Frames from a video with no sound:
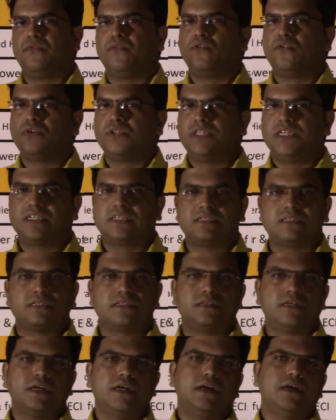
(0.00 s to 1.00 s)
before
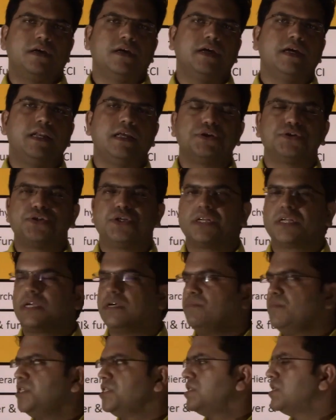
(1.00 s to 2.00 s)
this Uh, Election
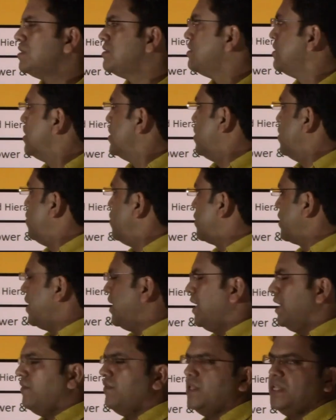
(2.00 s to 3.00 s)
Commission.
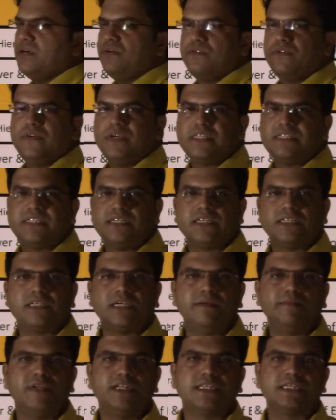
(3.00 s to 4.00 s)
Okay, without wasting
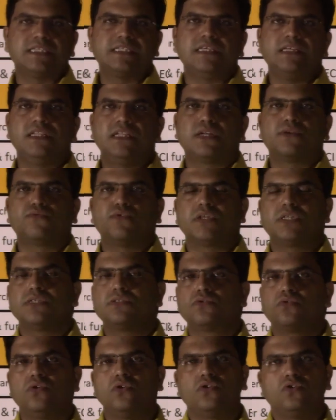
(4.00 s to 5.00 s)
time, let us see that what
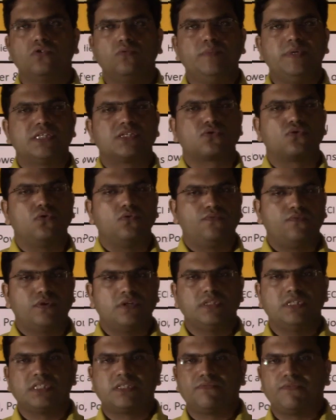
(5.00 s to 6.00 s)
is going to be scope
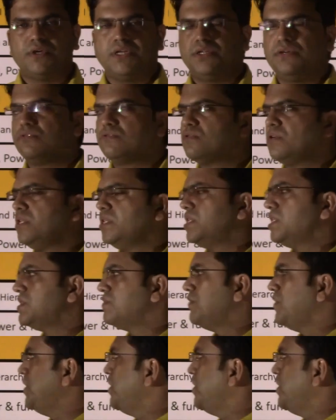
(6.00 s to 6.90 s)
for this video. So in this